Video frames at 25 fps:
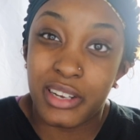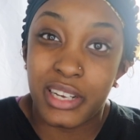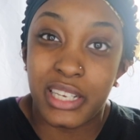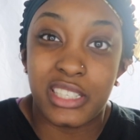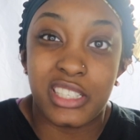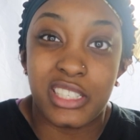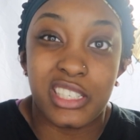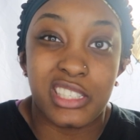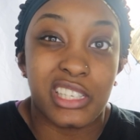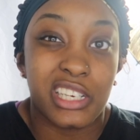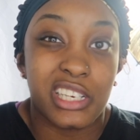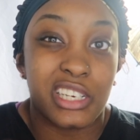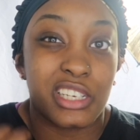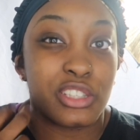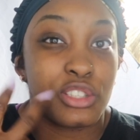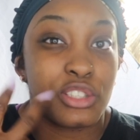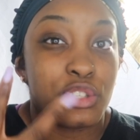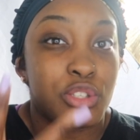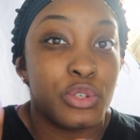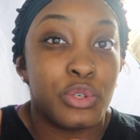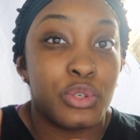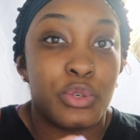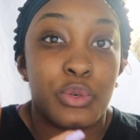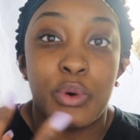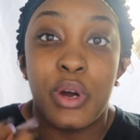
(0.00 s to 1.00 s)
It's just like a
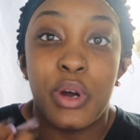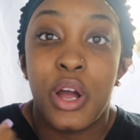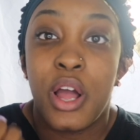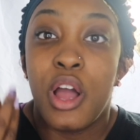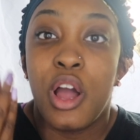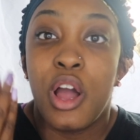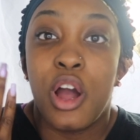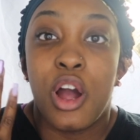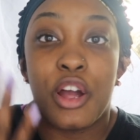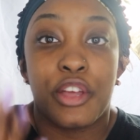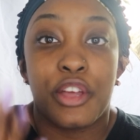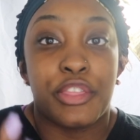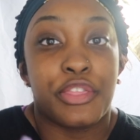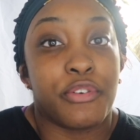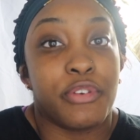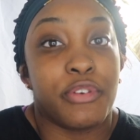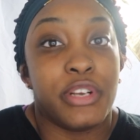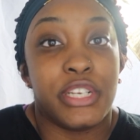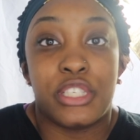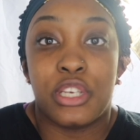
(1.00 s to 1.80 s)
2 or 3